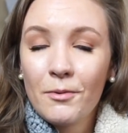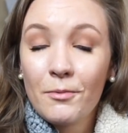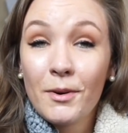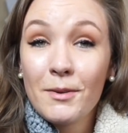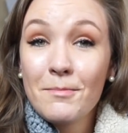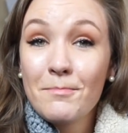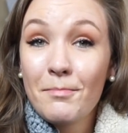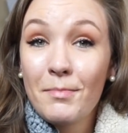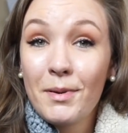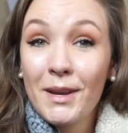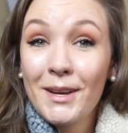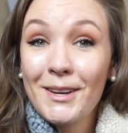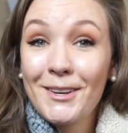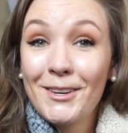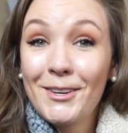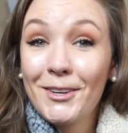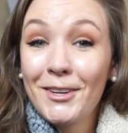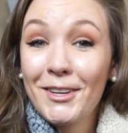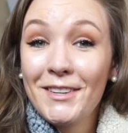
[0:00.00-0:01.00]
one
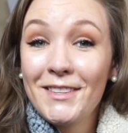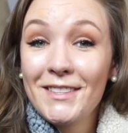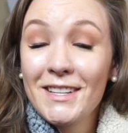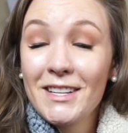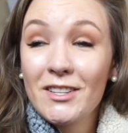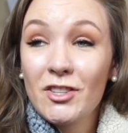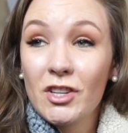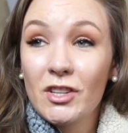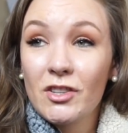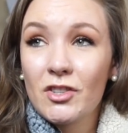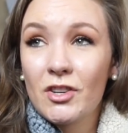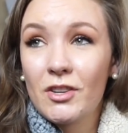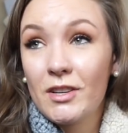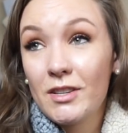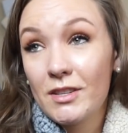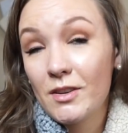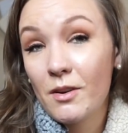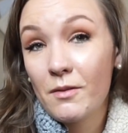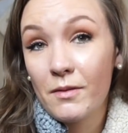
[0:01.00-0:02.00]
big good teaching
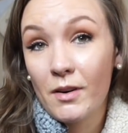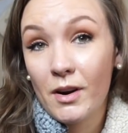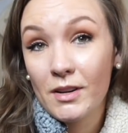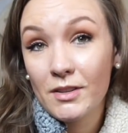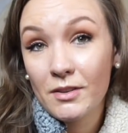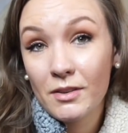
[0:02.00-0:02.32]
journey so far.